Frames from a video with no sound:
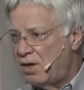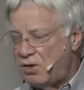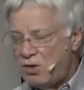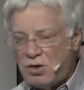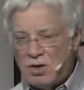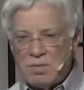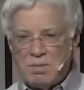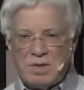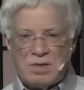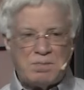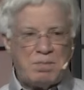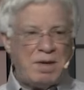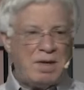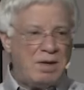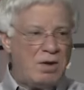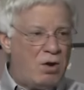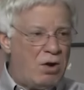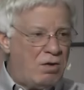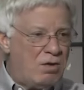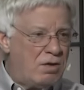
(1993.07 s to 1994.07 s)
You're going to be
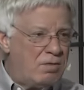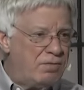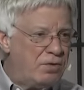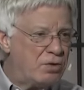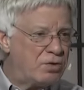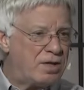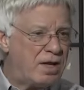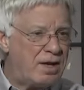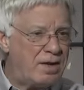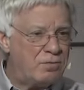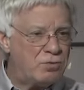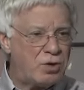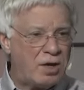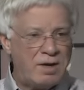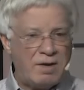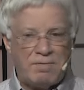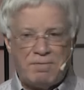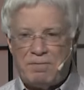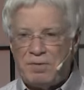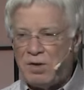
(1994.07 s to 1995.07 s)
spending all of your time
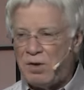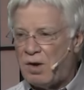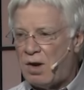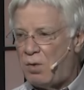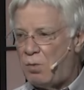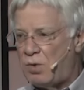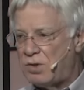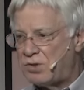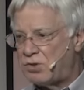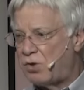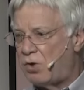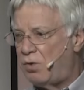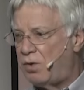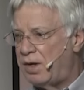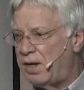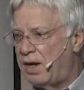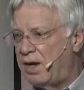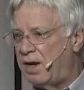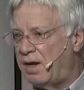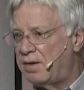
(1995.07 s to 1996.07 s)
trying to figure out what's
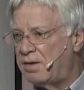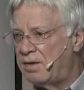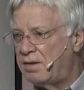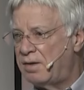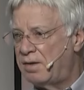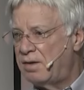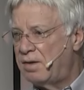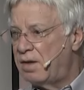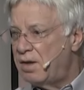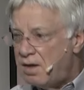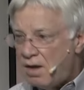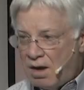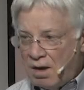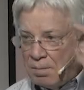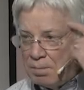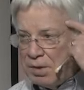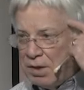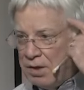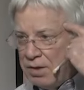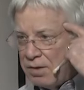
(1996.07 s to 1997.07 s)
going on
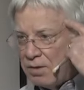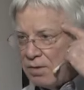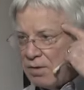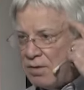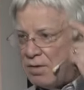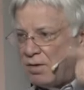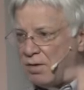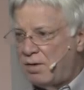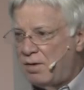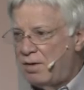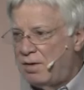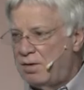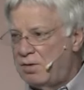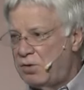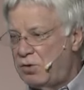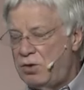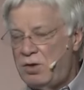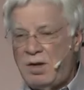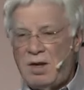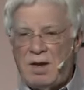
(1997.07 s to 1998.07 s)
up here.
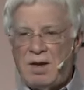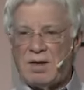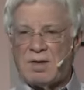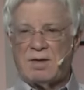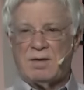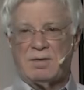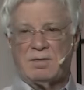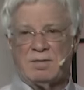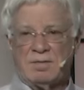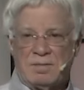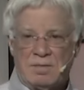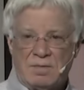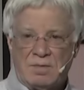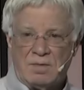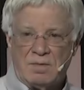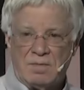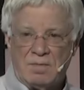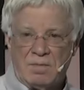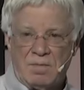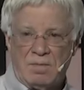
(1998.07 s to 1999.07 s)
Good luck.
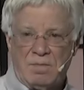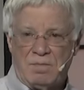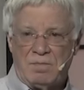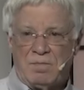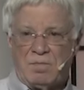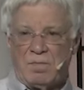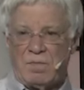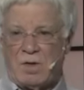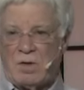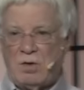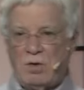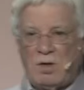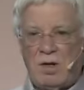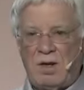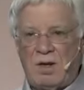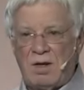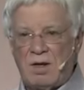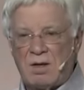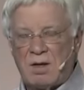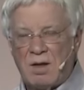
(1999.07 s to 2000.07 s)
Good
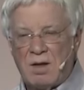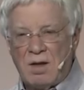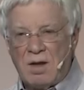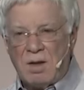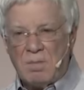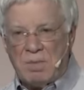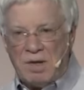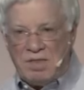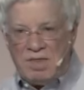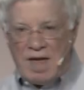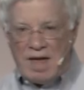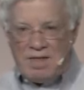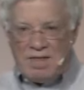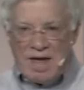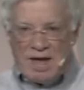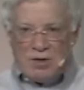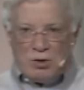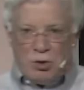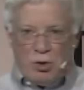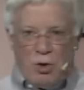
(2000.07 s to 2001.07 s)
luck. But they
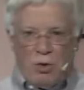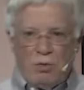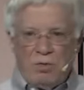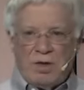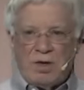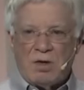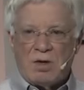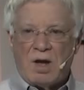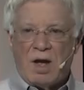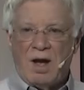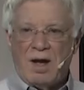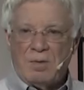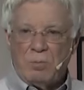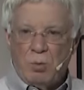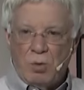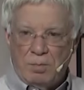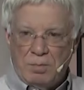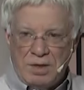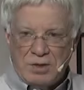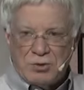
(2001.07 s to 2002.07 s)
that know their God
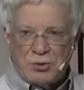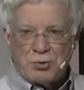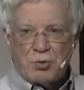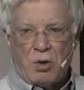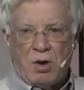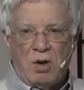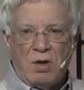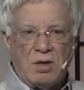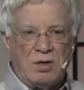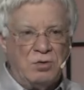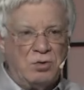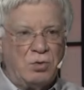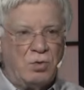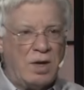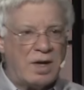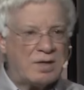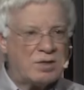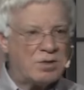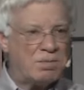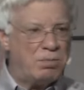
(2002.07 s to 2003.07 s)
will be strong and
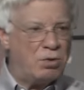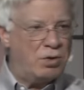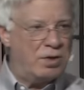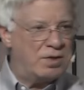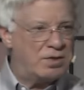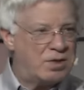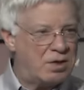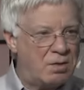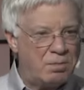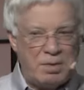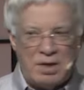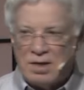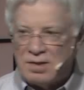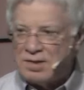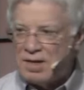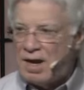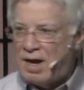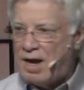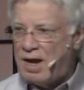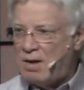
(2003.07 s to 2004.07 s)
do exploits. It'll be a
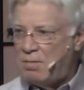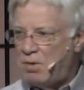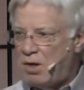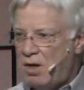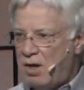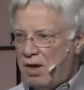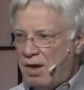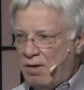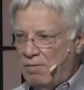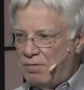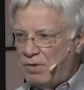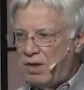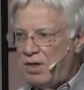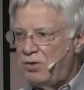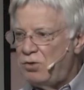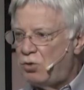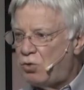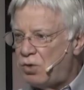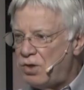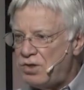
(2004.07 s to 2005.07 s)
time of
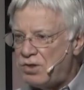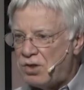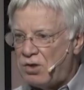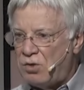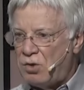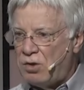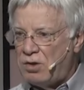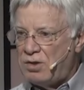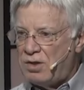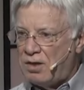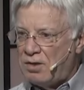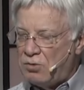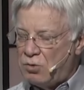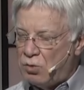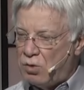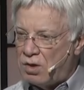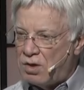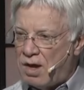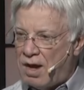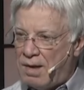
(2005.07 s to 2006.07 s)
increased anointing
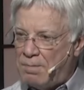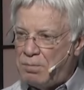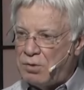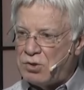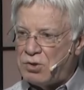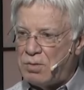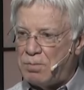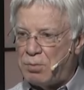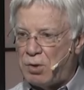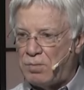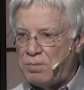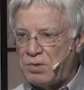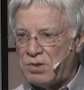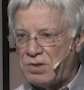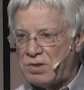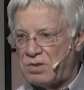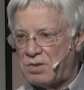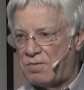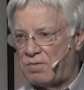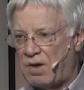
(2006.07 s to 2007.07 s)
to accomplish the
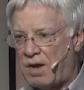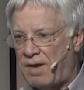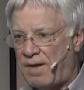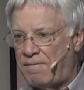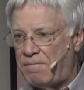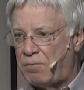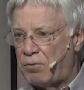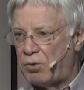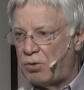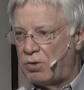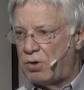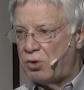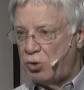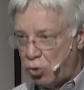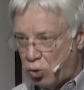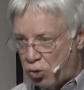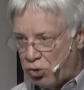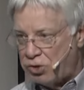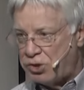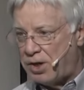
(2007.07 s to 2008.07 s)
purposes of God for
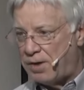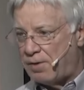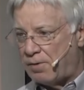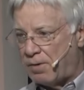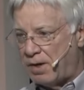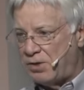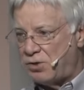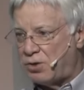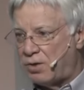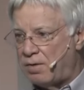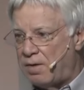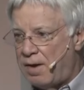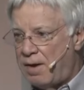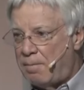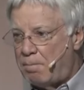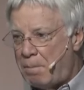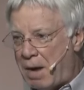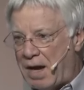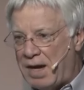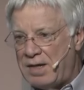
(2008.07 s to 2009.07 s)
your generation,
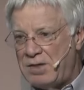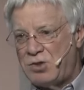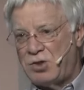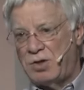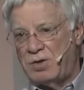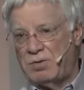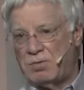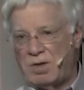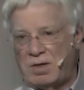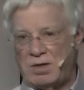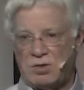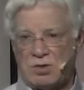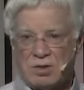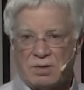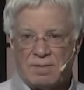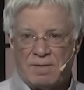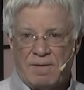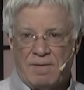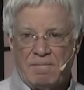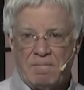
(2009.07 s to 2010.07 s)
my
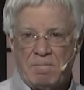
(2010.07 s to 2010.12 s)
generation.